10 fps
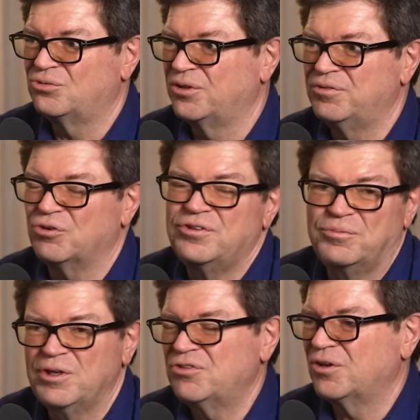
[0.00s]
2014,
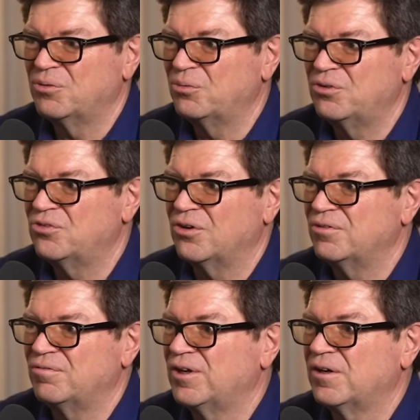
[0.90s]
basically when we
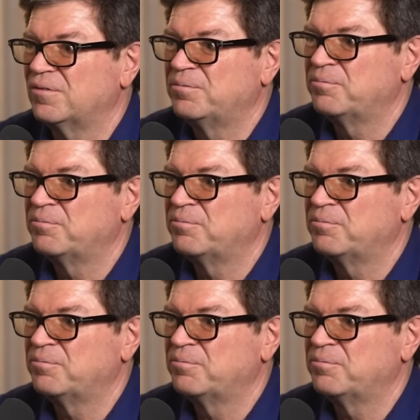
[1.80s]
started Fair,